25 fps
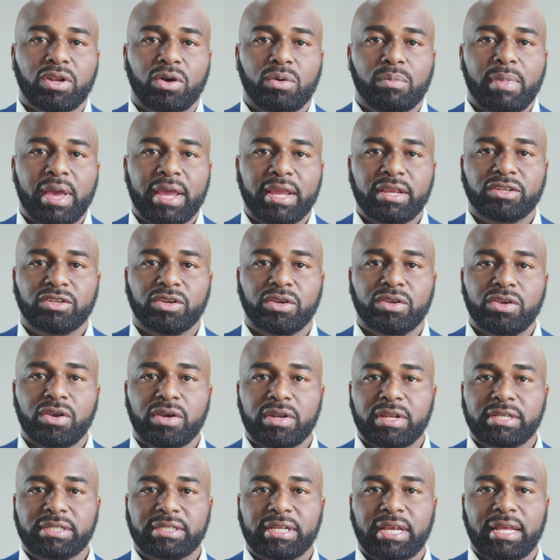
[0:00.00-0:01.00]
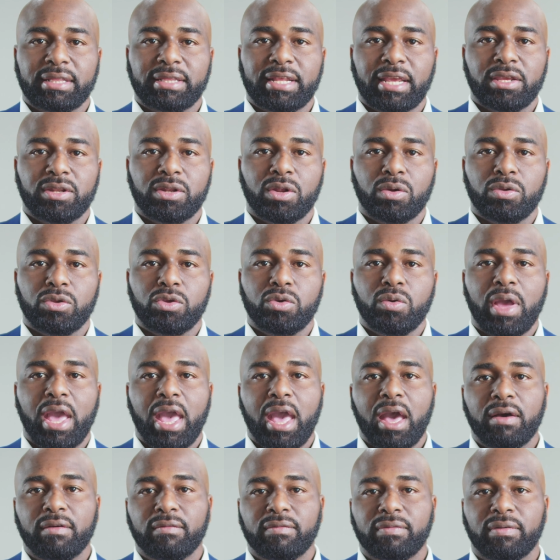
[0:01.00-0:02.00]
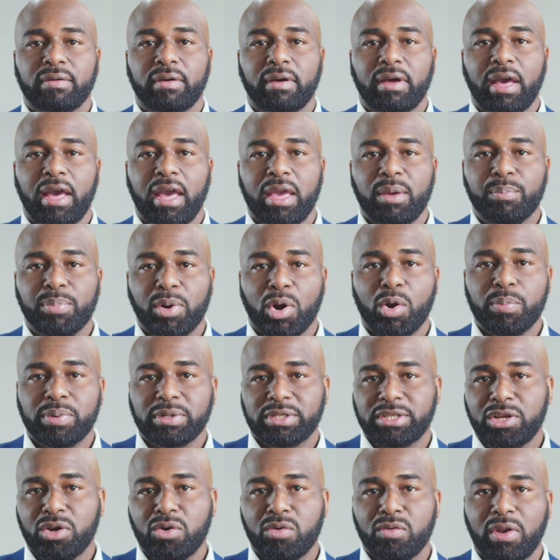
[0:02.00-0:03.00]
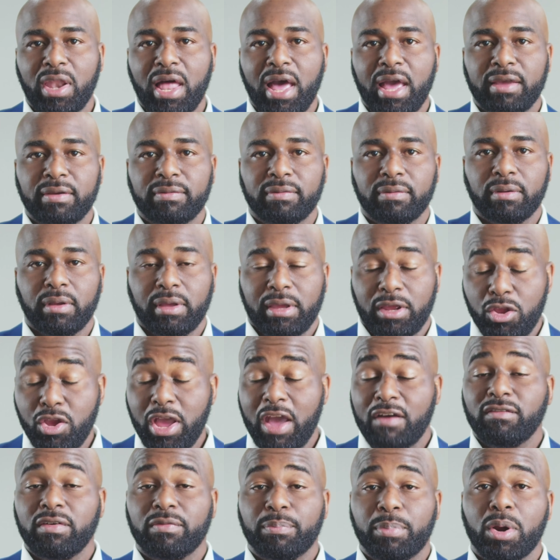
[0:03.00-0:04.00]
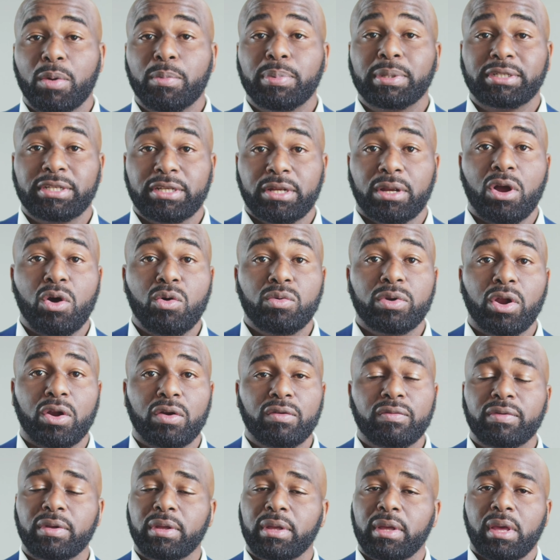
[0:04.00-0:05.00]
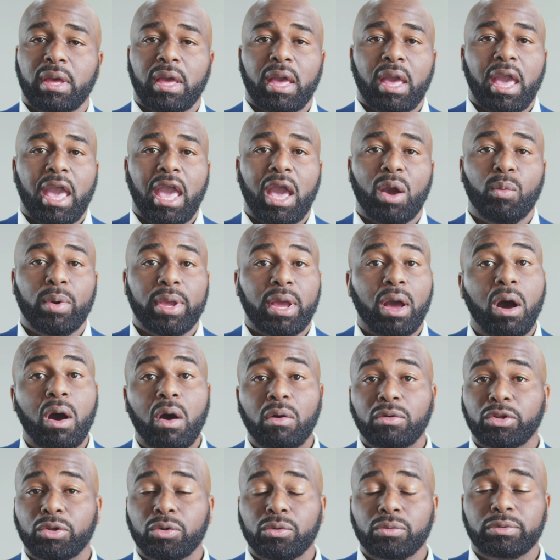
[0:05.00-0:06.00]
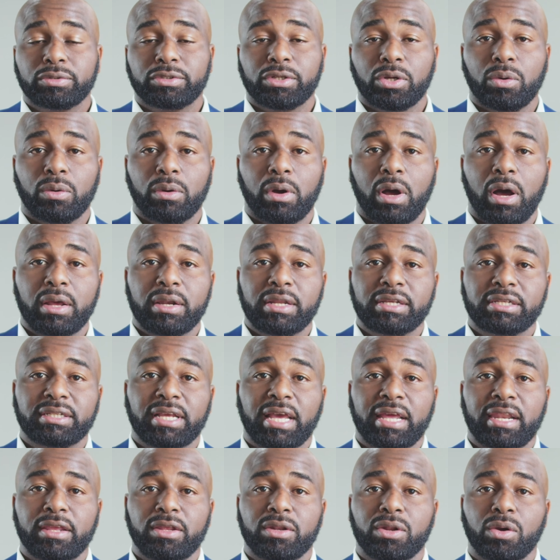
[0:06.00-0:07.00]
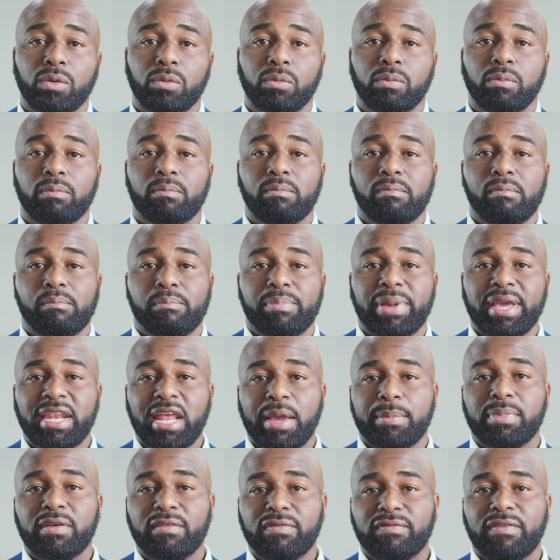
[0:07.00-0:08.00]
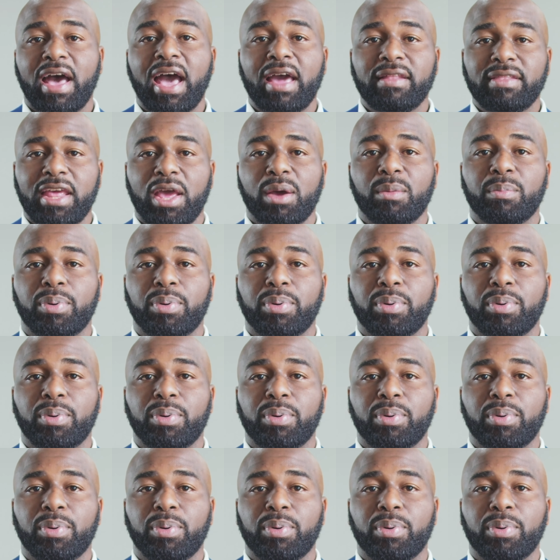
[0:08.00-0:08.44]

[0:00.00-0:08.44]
making sure you understand that you have a purpose here on life, you have a purpose here on earth, and we all do. So understanding, being able to find that